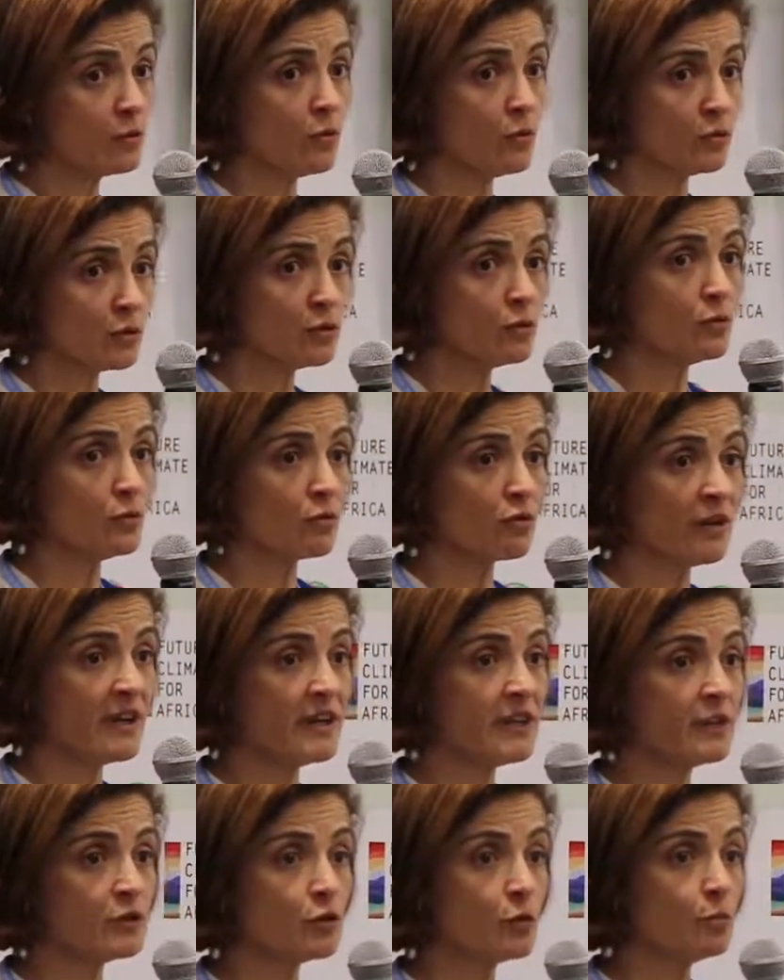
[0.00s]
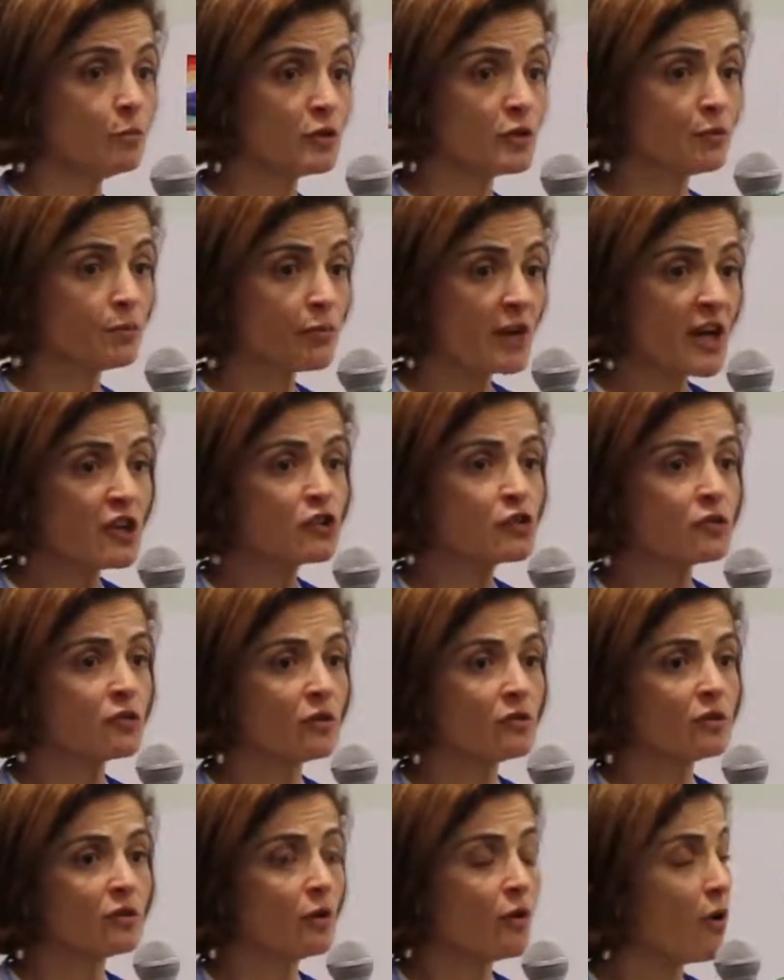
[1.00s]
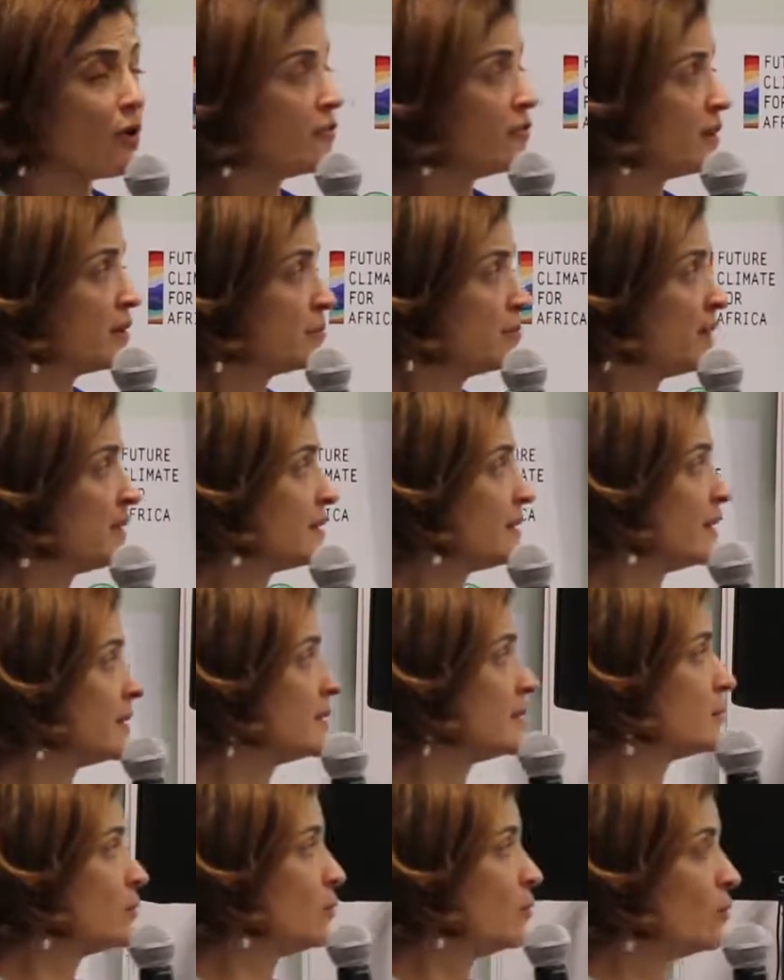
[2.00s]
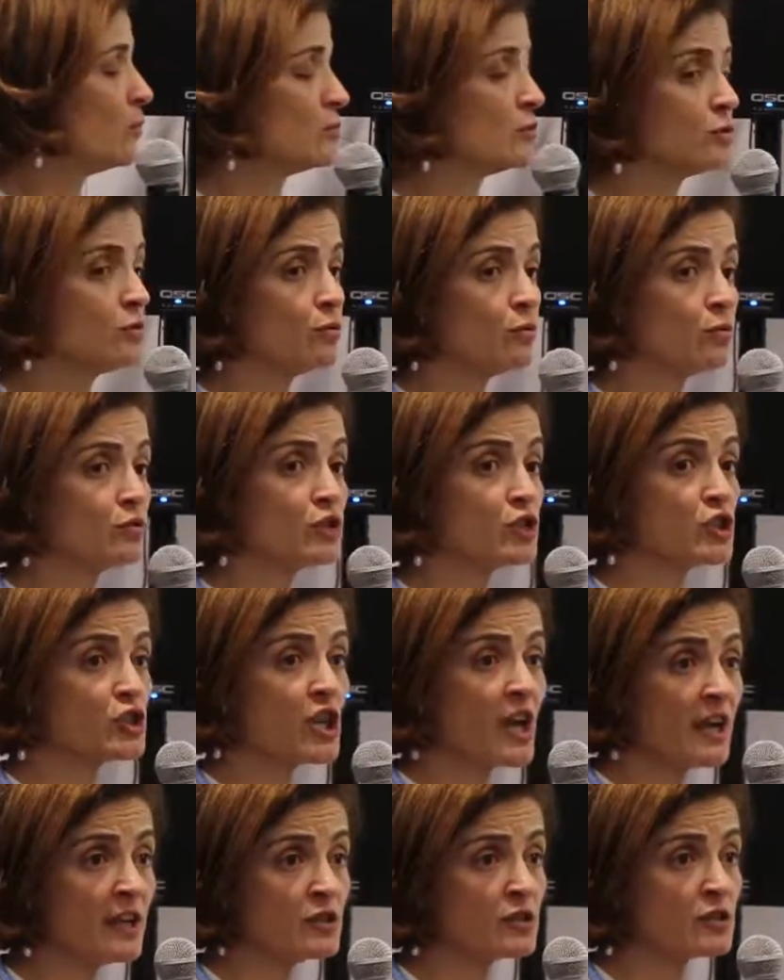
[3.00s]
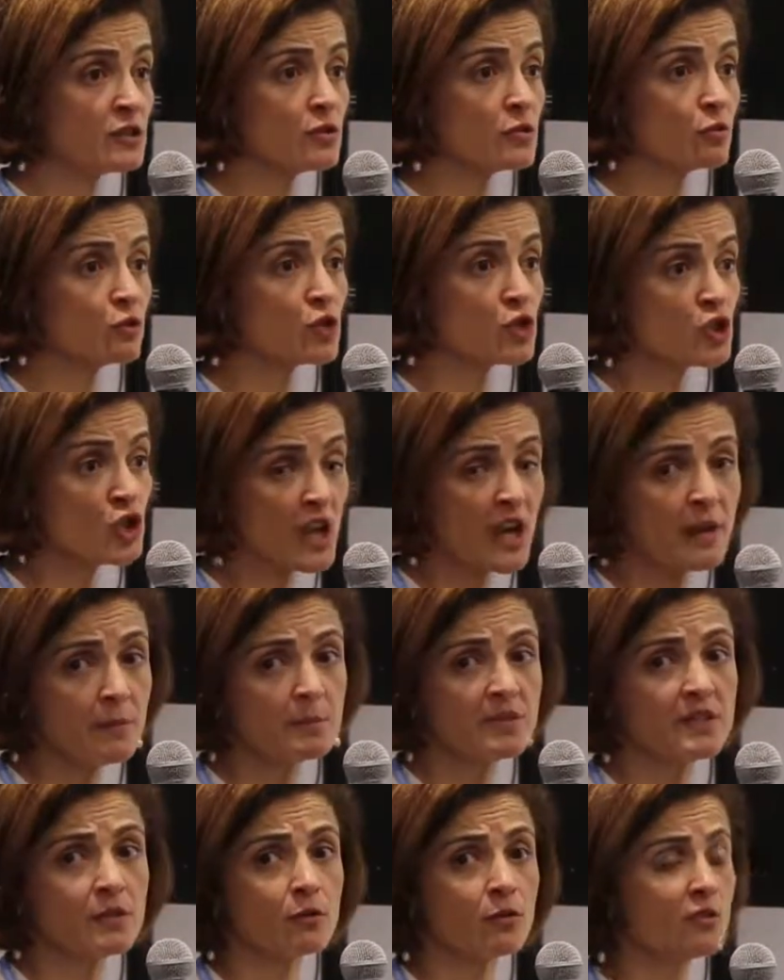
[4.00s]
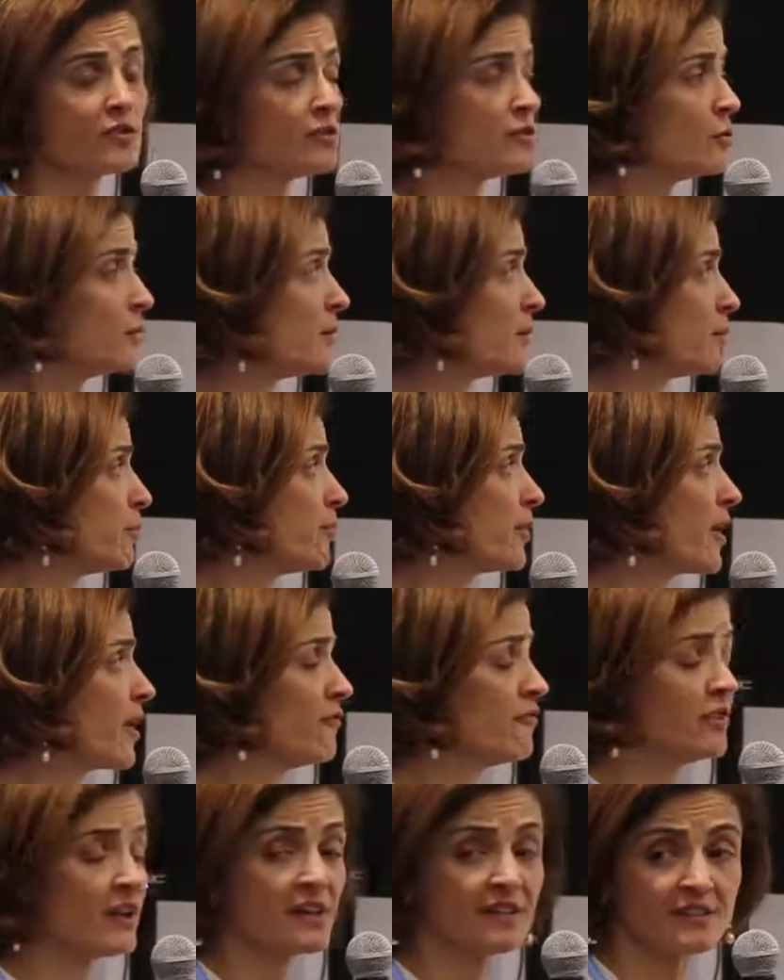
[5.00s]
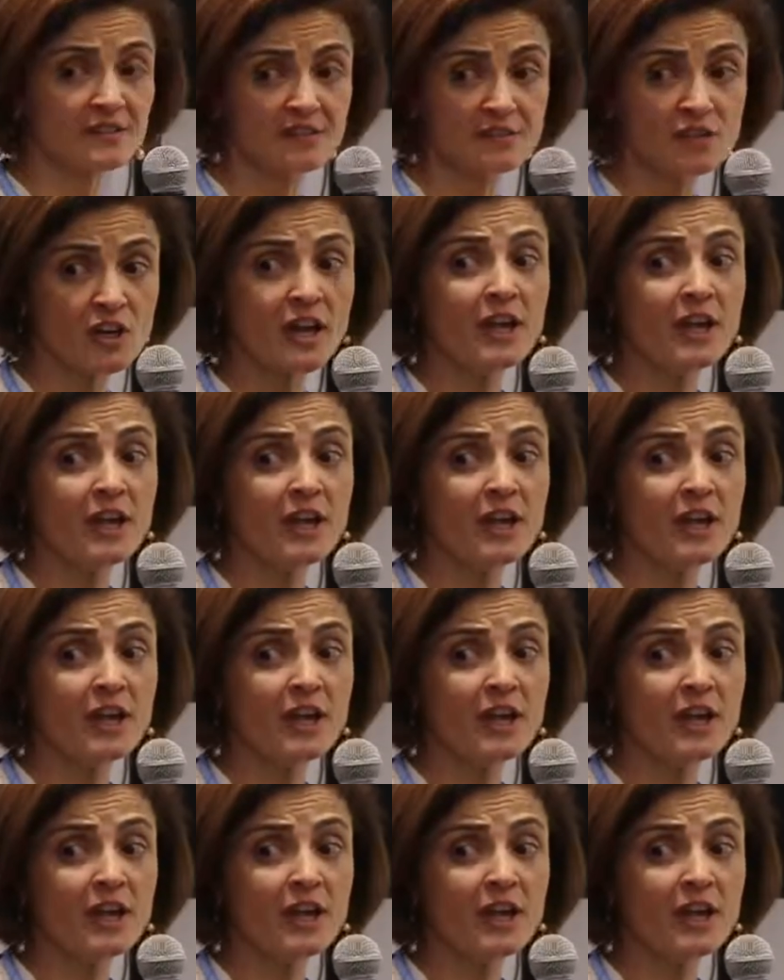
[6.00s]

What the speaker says: to really put pressure on the government and to change, to shape the consumer preference.